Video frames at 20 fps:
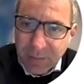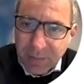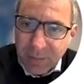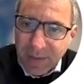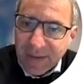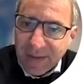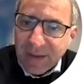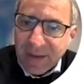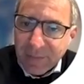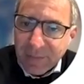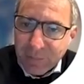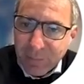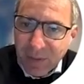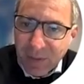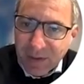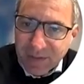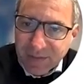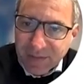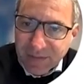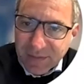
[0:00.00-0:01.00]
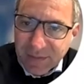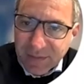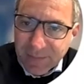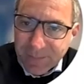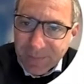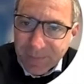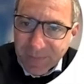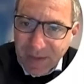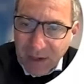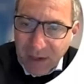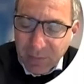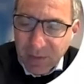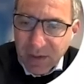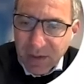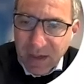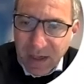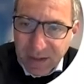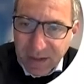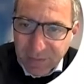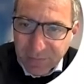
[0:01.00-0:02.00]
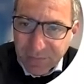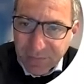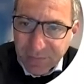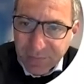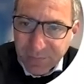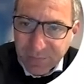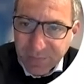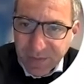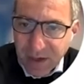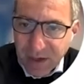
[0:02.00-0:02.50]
may impact our life,